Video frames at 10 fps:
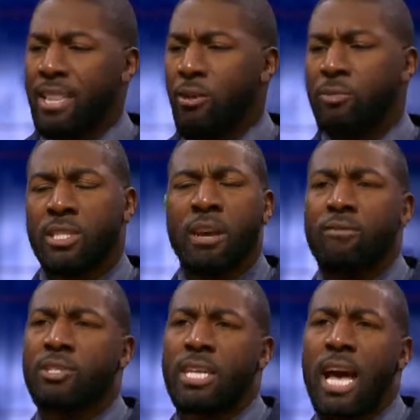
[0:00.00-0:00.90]
there were
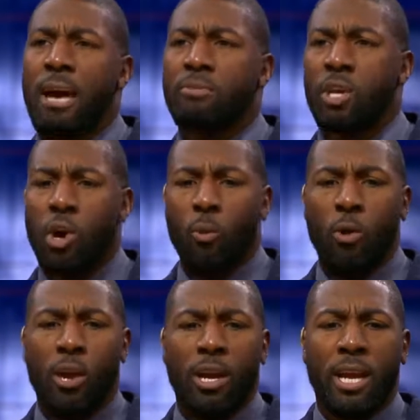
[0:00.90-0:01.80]
several times
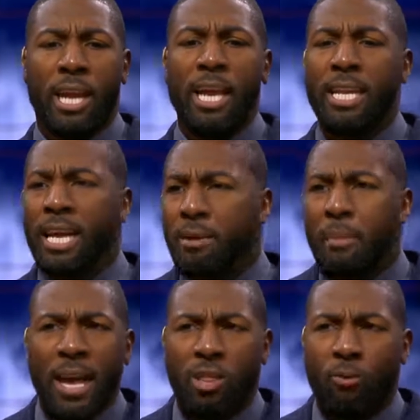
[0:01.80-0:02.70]
where he didn't
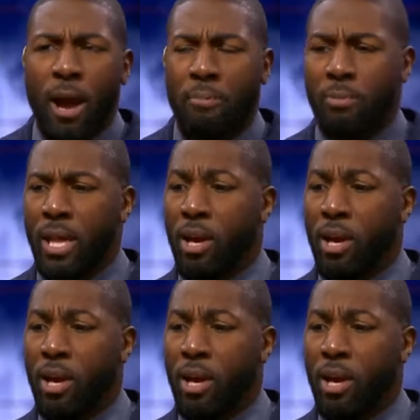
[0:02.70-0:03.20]
make the right play,